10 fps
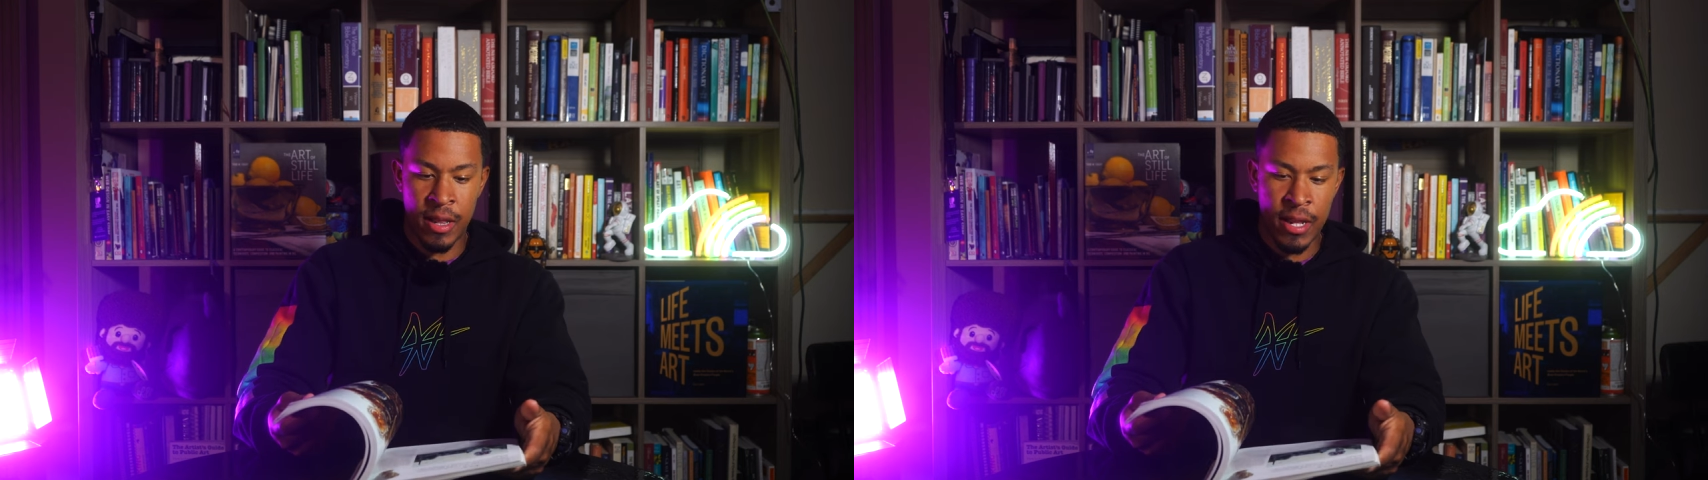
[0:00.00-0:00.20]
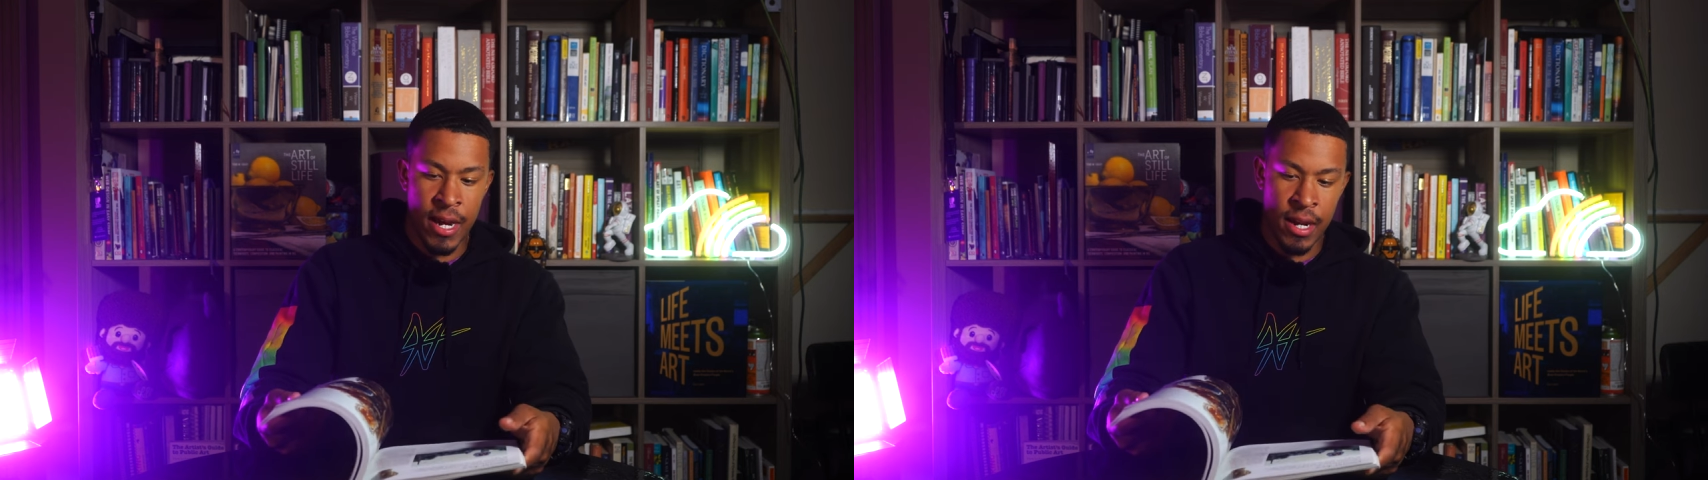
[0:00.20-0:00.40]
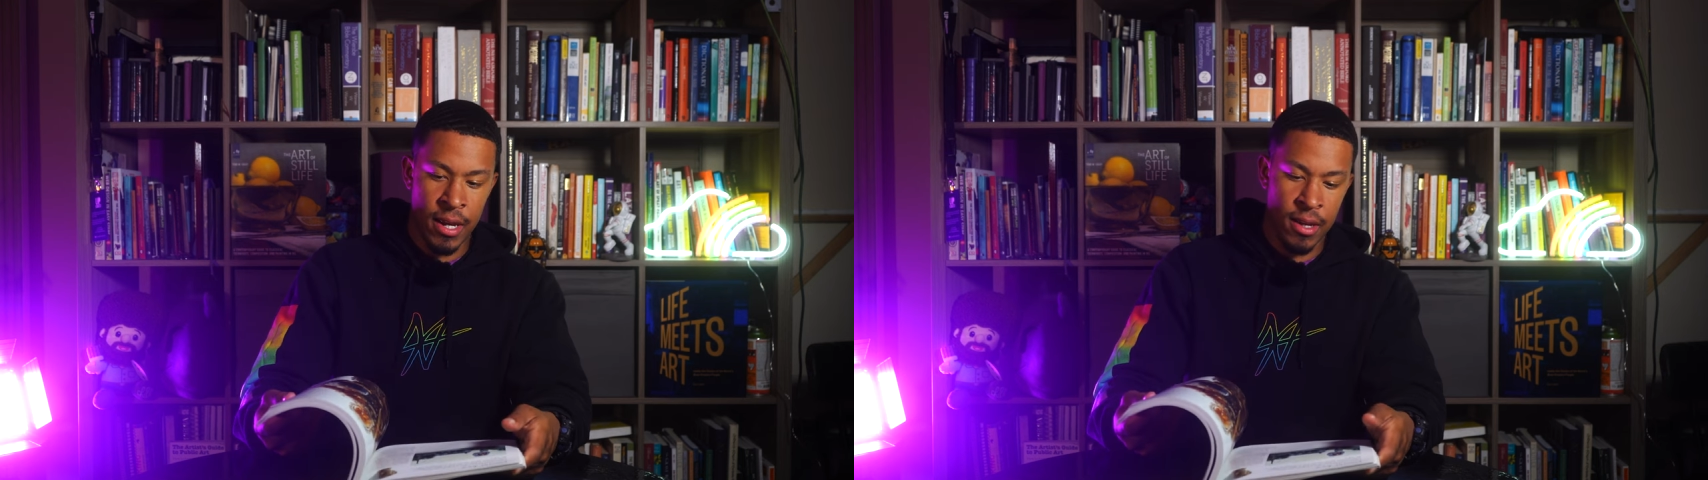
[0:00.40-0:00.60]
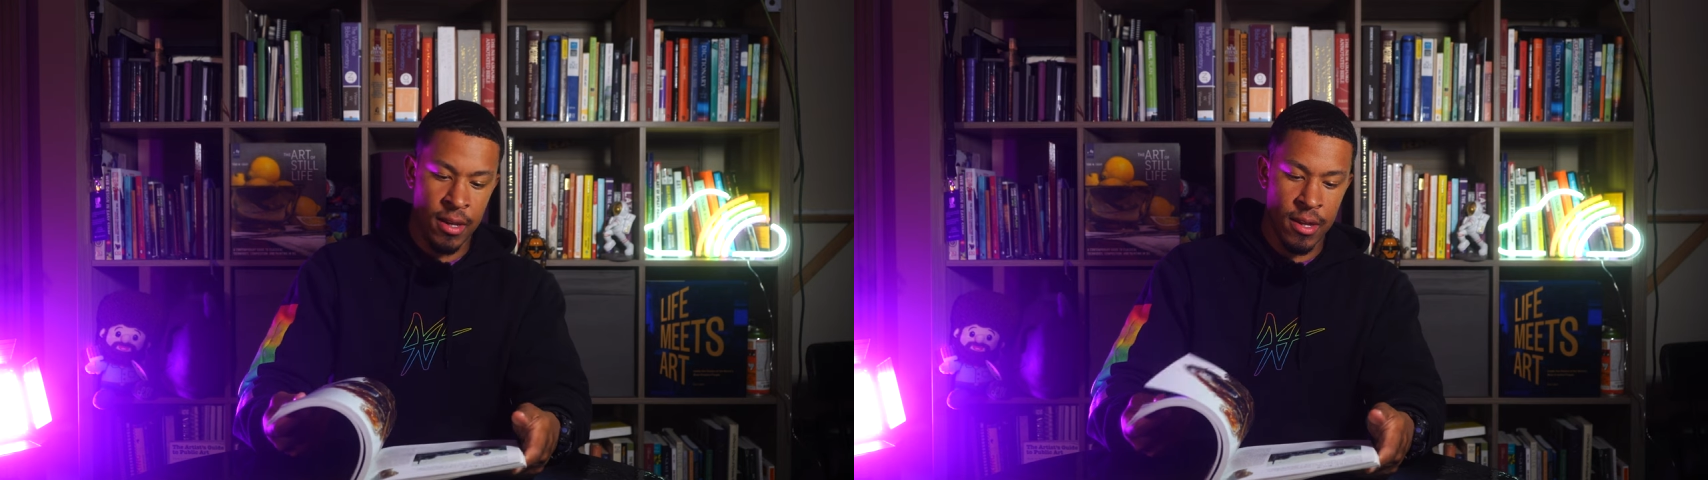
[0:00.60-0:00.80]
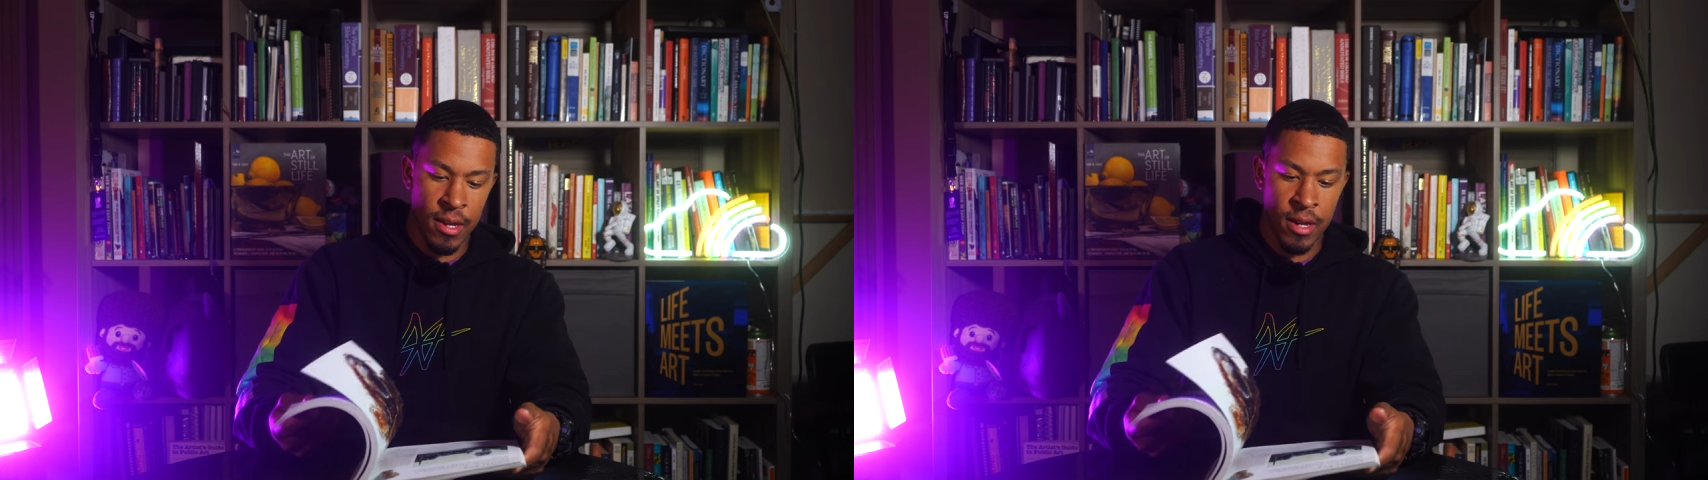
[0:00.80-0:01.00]

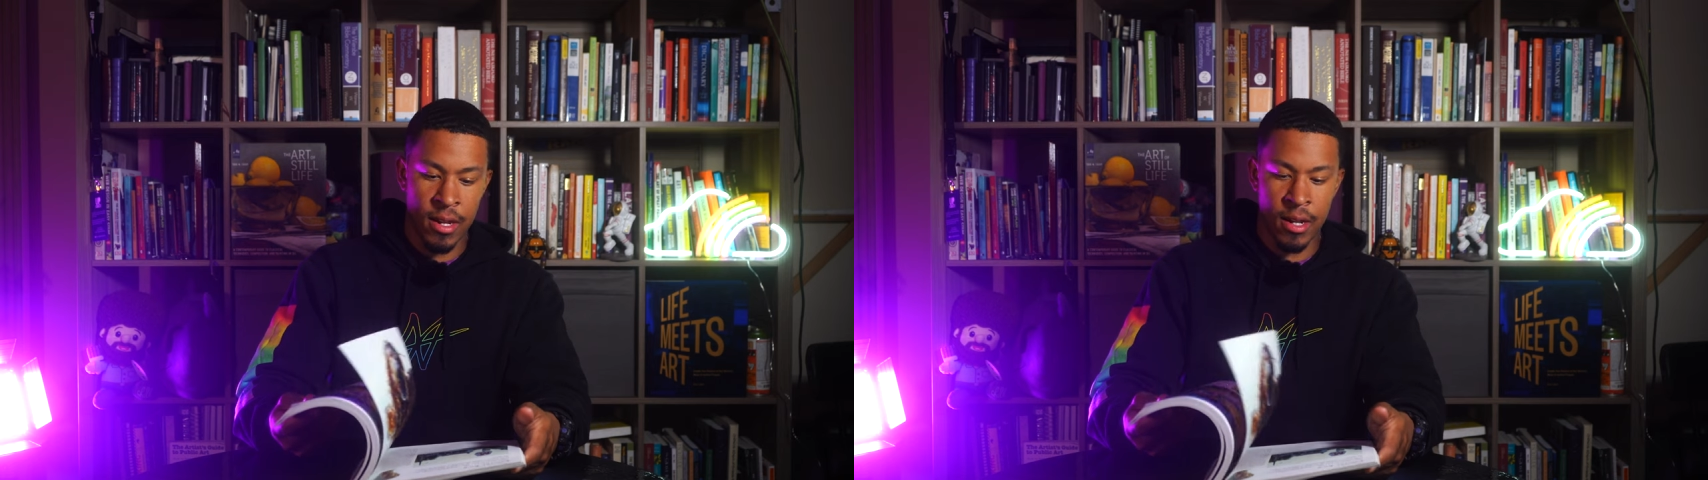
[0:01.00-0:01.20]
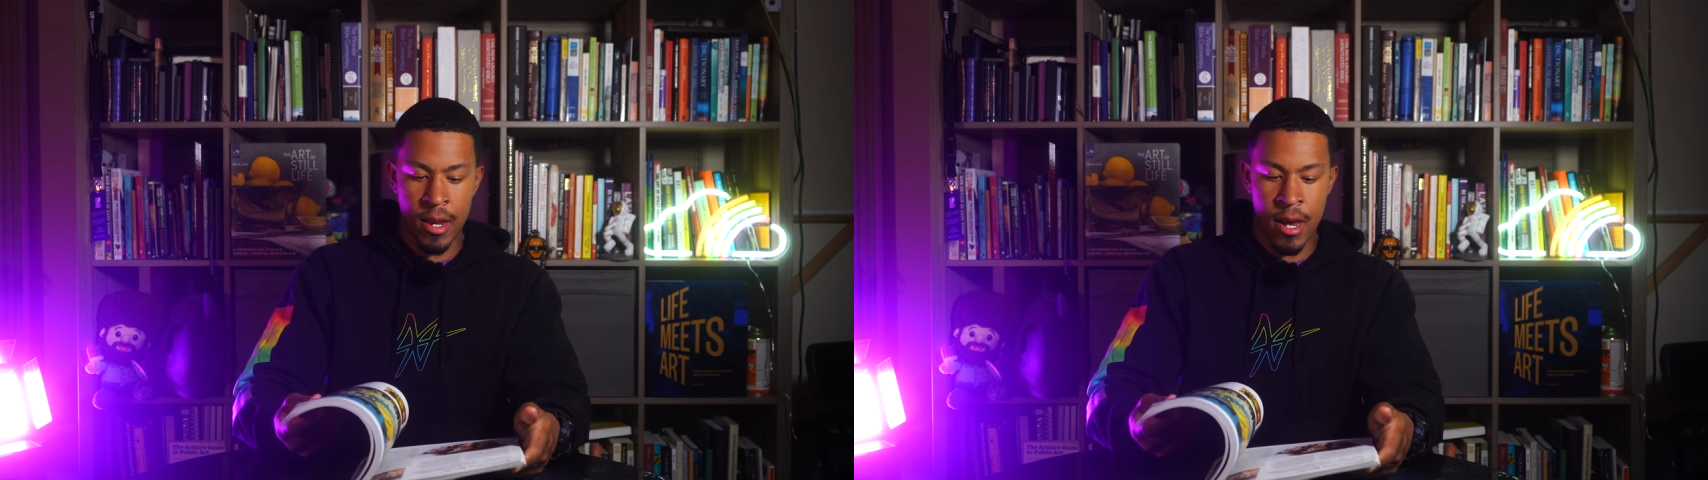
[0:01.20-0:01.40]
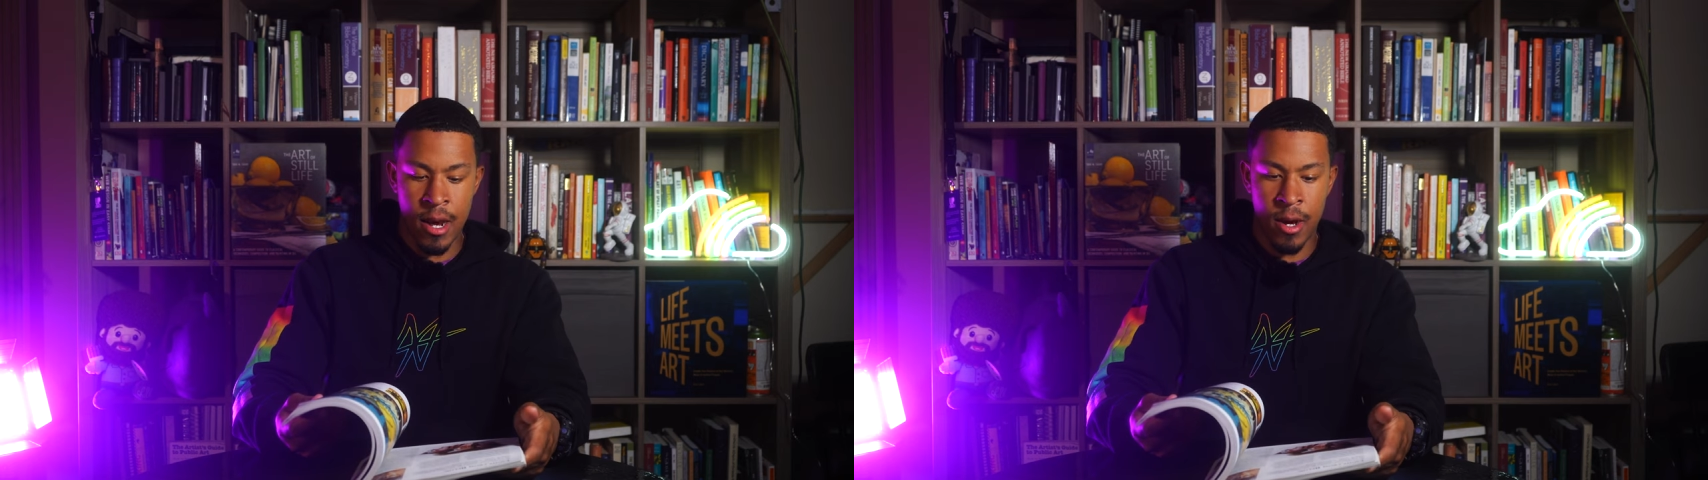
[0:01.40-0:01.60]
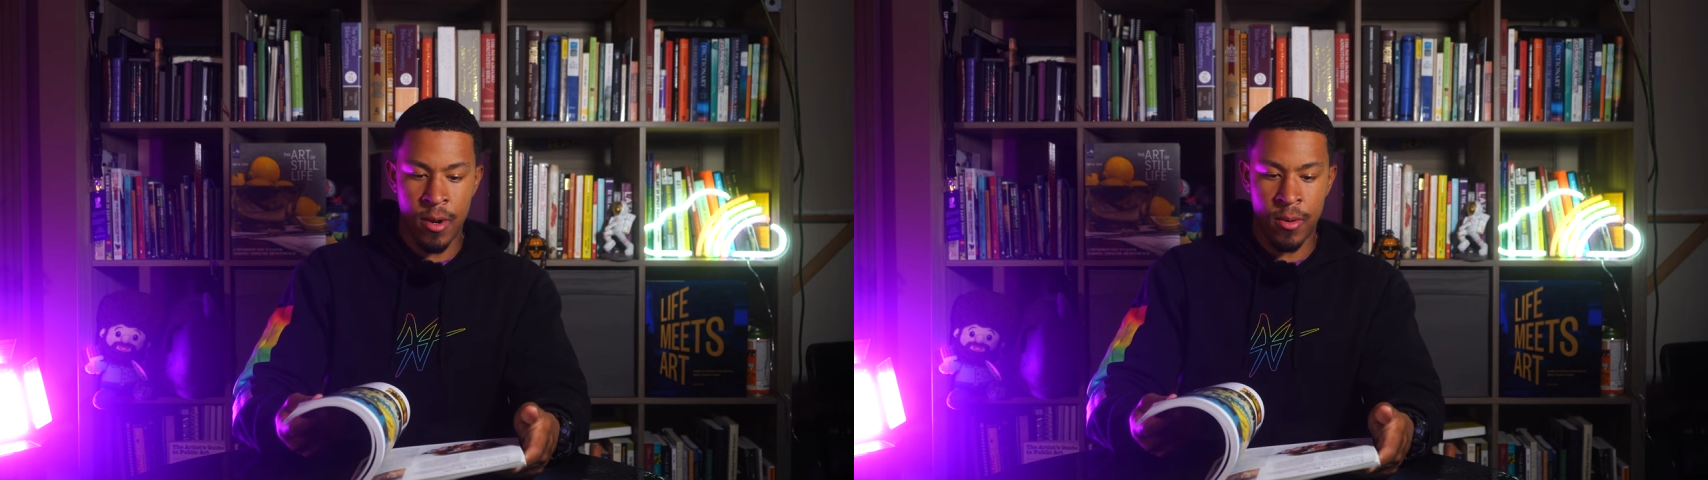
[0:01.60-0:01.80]
lighting and how